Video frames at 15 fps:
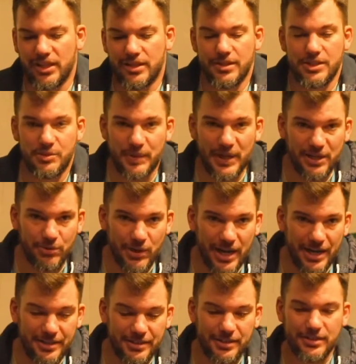spinning
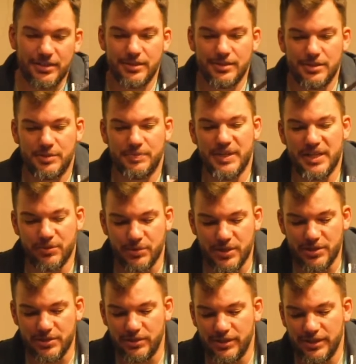rod, spinning
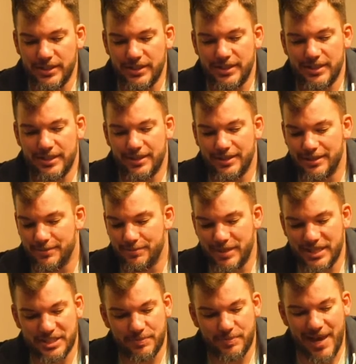reel,
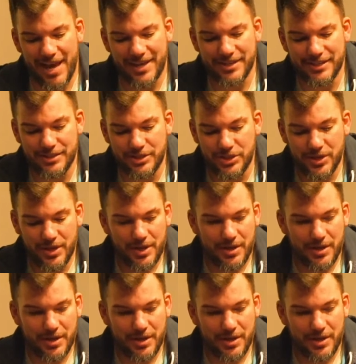basic package.